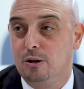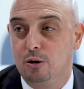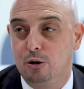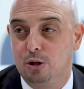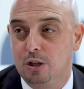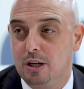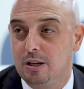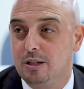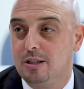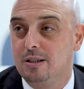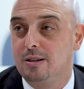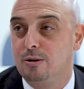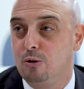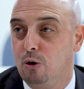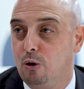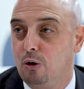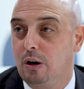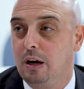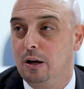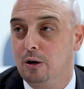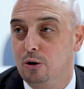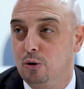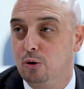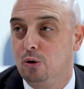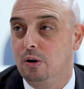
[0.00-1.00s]
You just talk
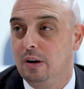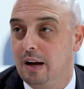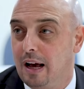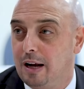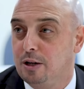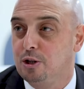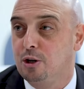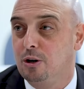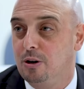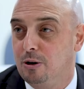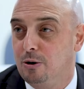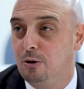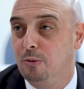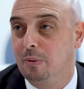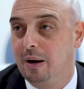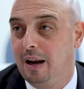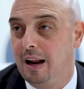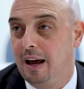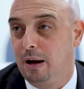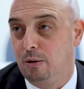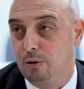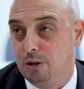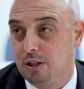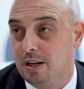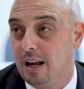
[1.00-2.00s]
in your natural human
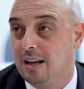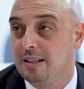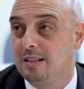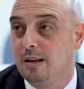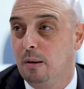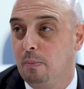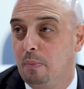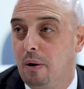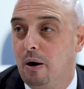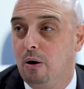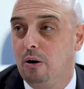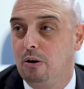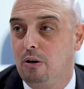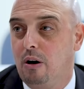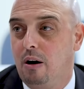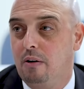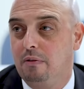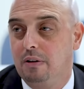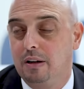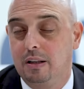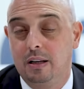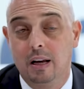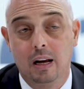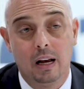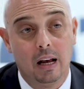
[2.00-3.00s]
language. That's the power
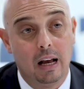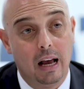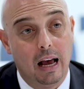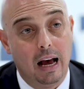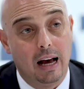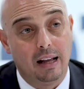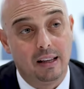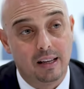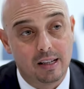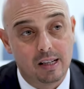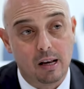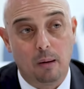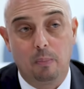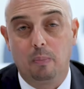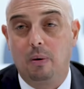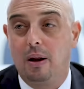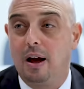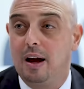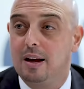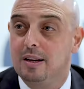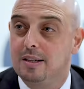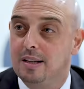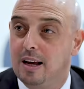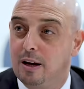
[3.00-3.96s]
of it. And this applies